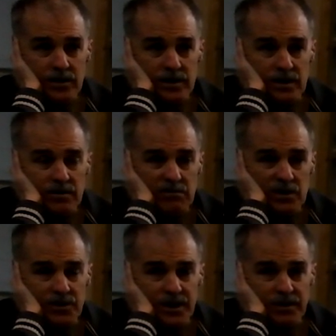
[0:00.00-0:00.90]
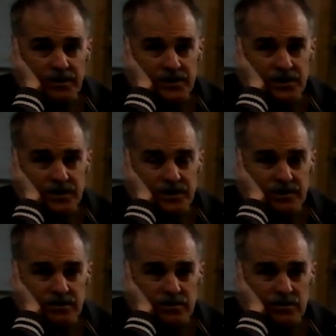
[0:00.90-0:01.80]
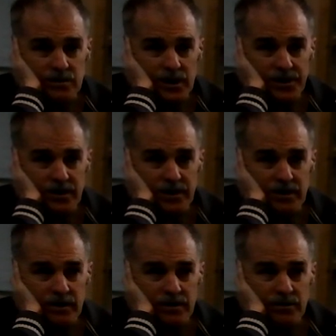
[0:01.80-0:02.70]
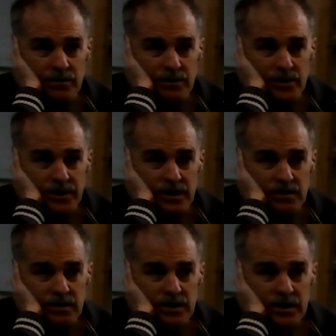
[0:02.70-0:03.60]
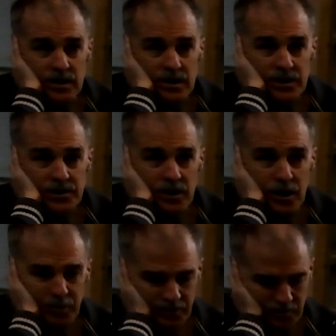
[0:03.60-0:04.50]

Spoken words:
deficits and whatnot aren't really top of